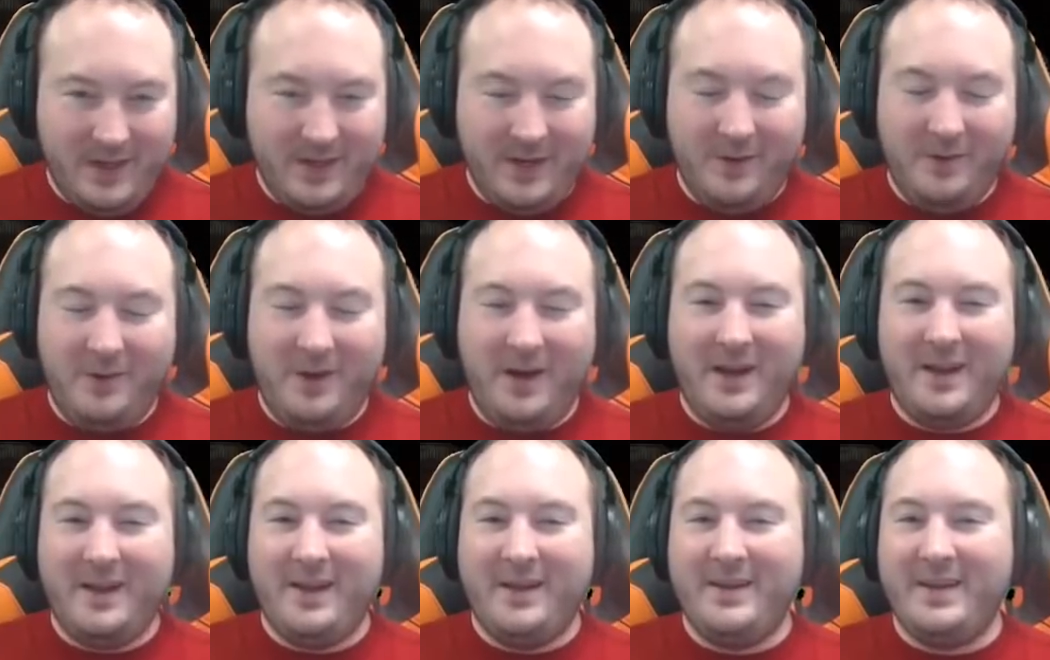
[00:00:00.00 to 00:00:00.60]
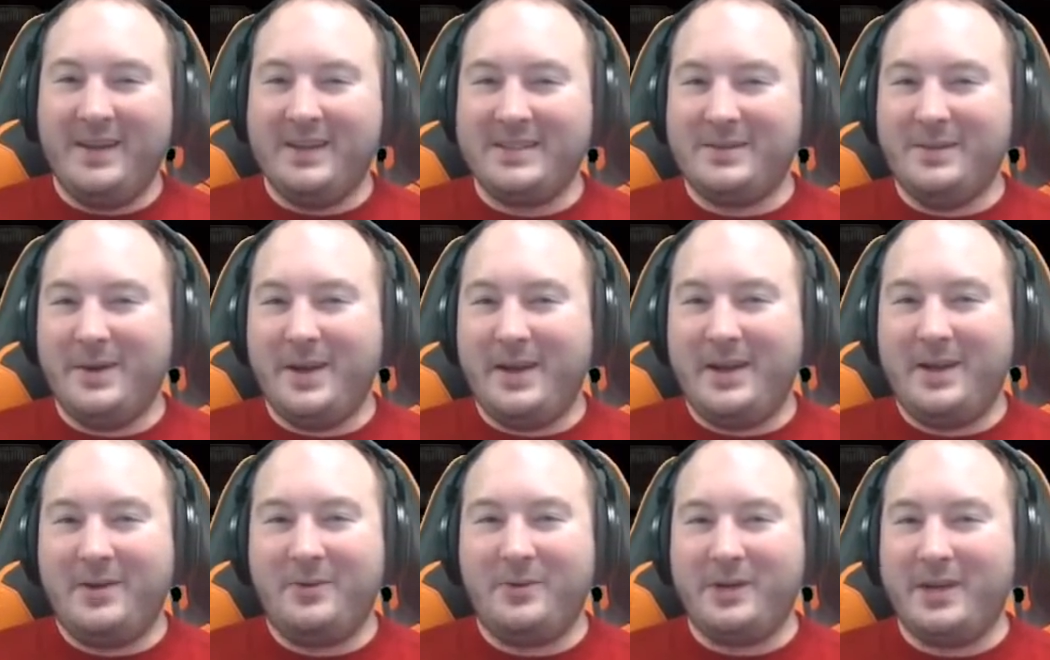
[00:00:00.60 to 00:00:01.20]
You know what? It doesn't
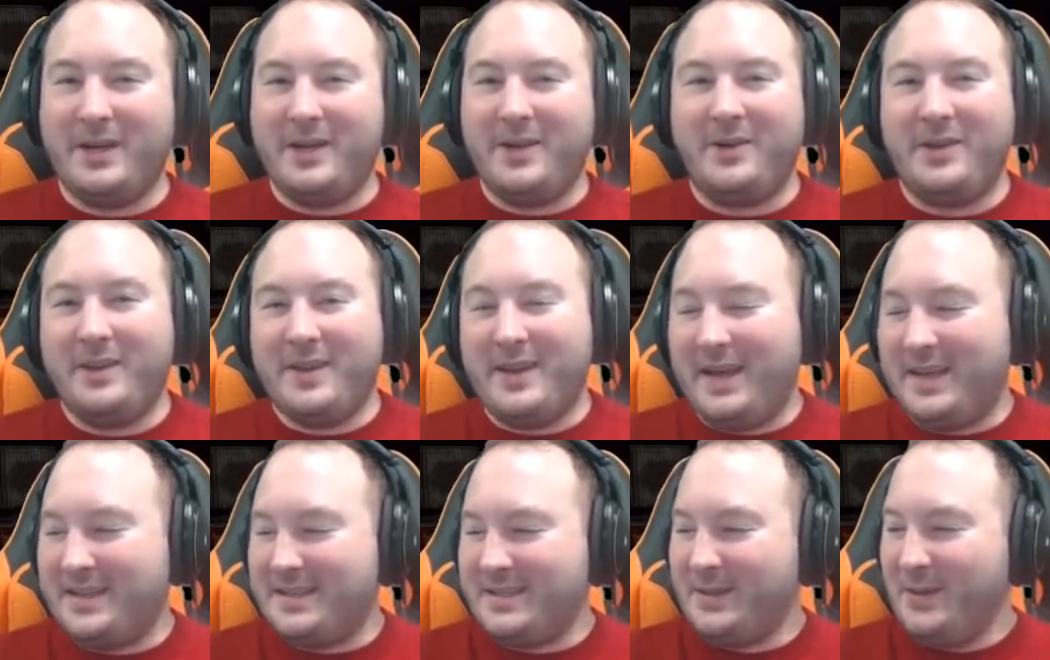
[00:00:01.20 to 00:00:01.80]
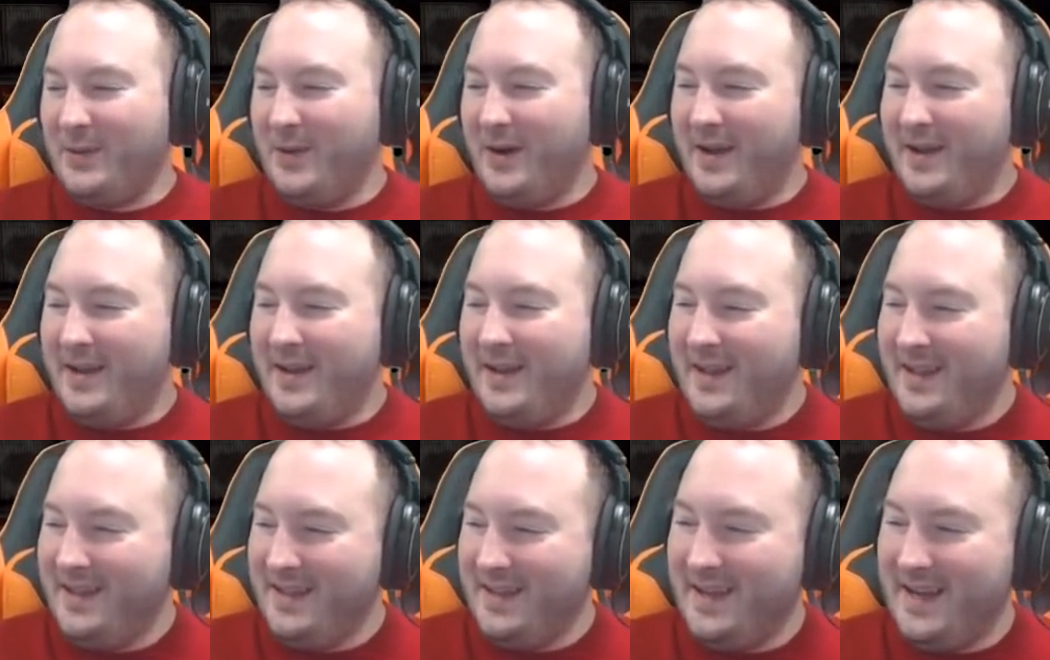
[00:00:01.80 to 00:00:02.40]
matter. We're gonna go to the next
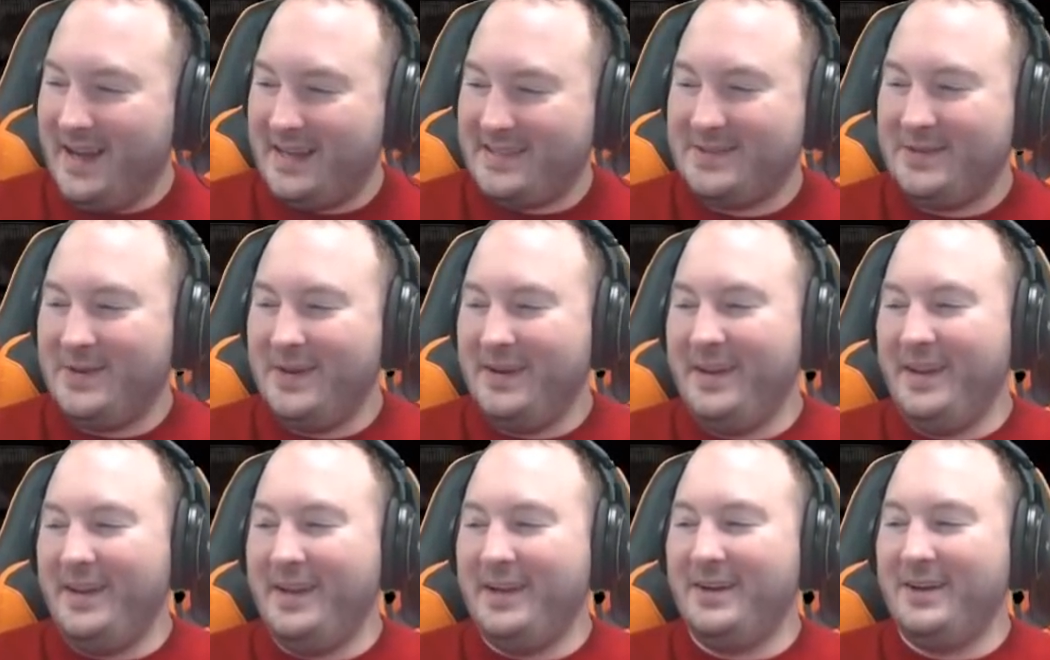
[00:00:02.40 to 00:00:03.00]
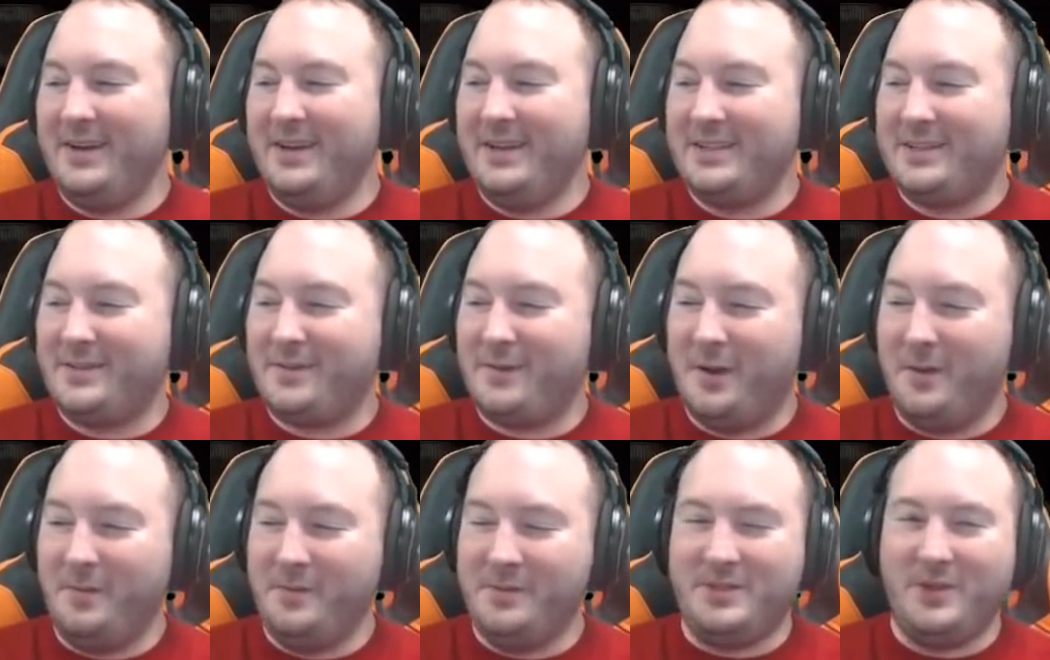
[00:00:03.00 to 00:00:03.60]
one. The next one here is
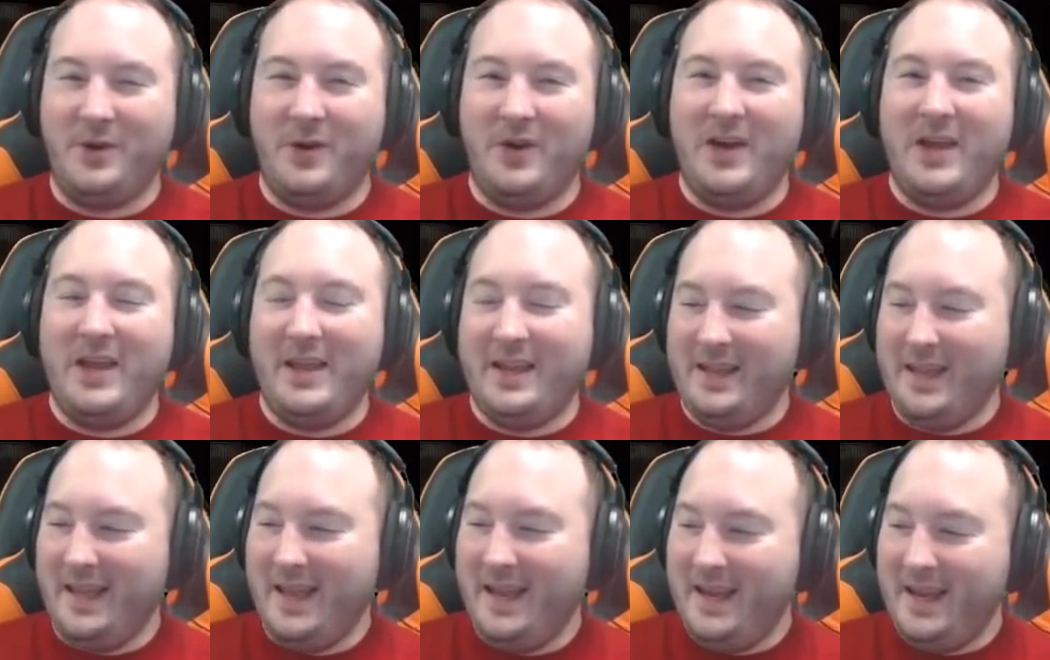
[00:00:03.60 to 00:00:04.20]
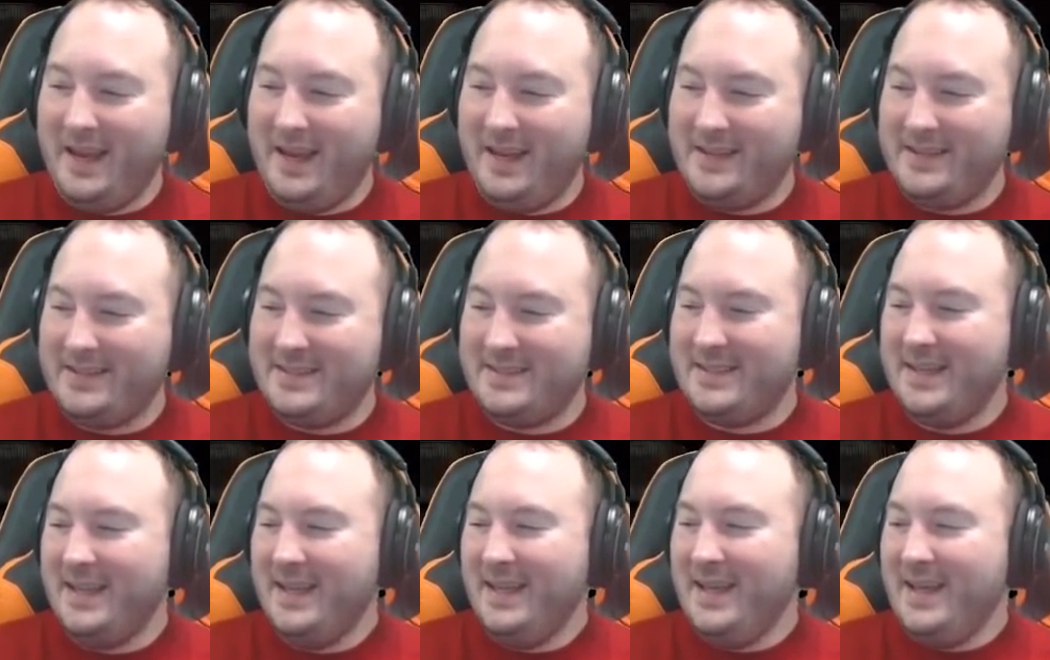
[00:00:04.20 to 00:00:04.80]
from Doy
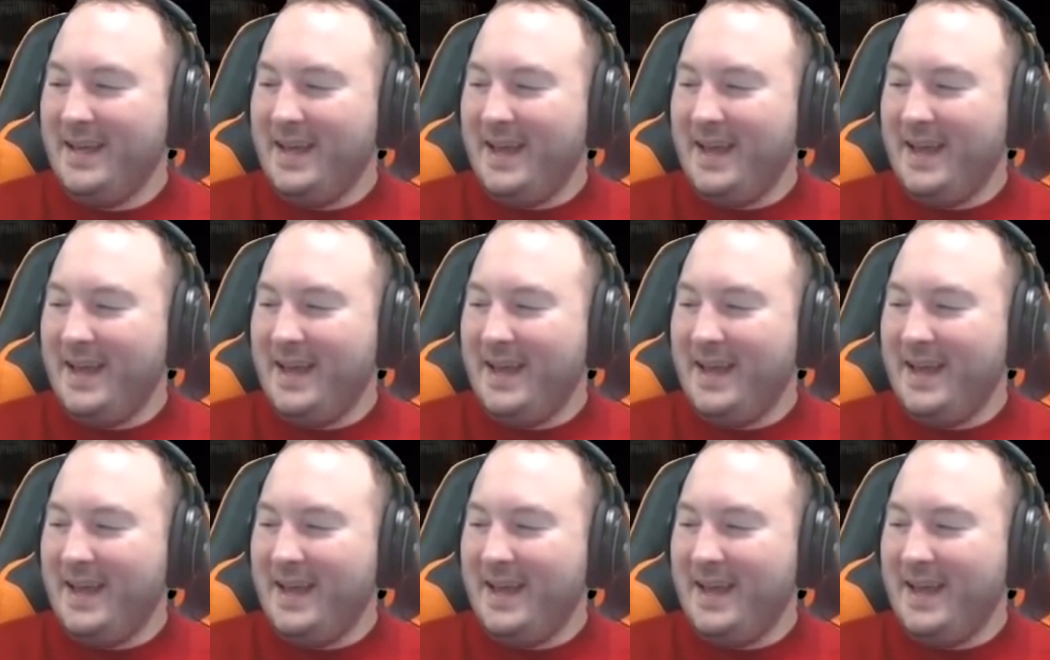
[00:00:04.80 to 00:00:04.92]
Lees,